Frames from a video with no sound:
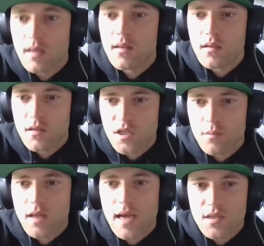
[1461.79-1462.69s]
The
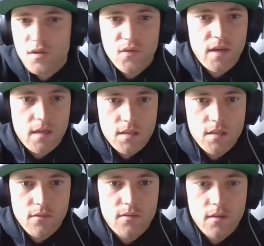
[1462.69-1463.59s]
supplies are fixed
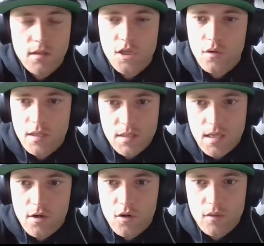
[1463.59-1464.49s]
of the tokens
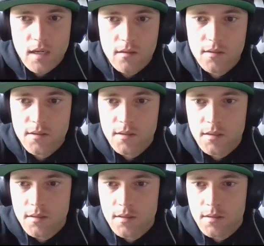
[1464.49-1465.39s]
that are created.
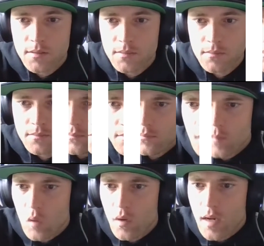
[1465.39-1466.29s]

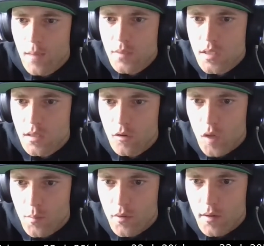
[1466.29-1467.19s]
What happens to node
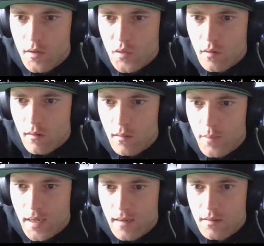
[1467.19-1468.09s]
operators when all the
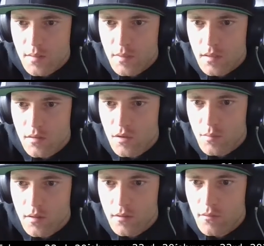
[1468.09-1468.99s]
PAC has been
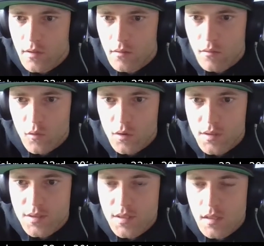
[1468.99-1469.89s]
distributed via
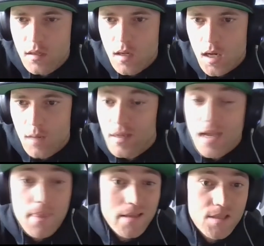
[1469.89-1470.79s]
rewards?
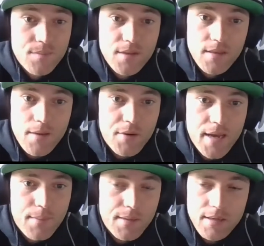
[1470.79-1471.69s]
Again, that's something that would
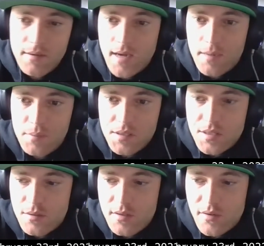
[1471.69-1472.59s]
happen
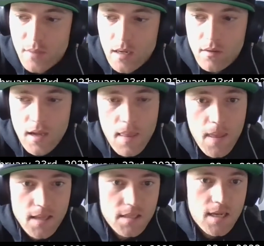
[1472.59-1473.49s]
9+ years from now, and
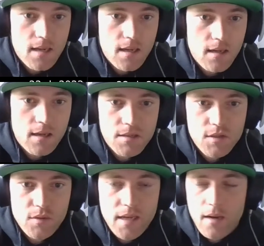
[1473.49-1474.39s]
that's taking
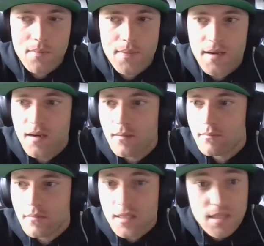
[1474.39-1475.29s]
into account that
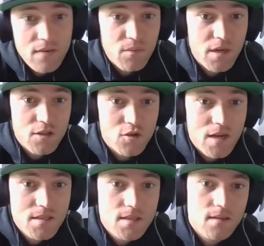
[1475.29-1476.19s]
it's never been
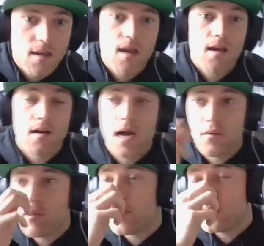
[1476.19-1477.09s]
addressed. And
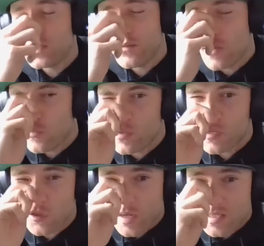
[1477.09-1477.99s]
I believe that we
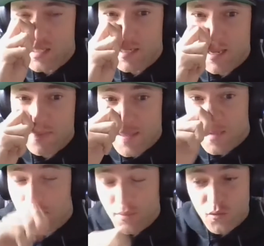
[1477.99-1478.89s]
would address it
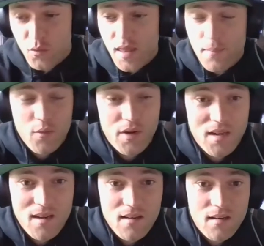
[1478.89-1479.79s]
before that
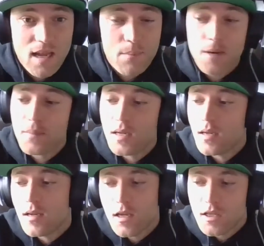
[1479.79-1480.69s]
point came up,
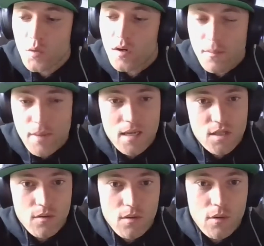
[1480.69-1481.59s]
to where the
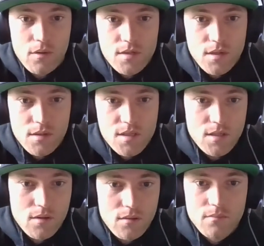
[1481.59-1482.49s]
masternode owners are
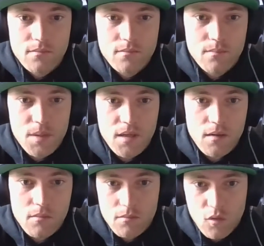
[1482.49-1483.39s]
still
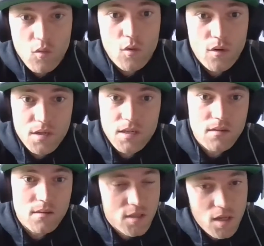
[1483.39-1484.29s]
being rewarded
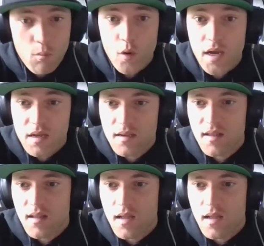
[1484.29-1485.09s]
in some way,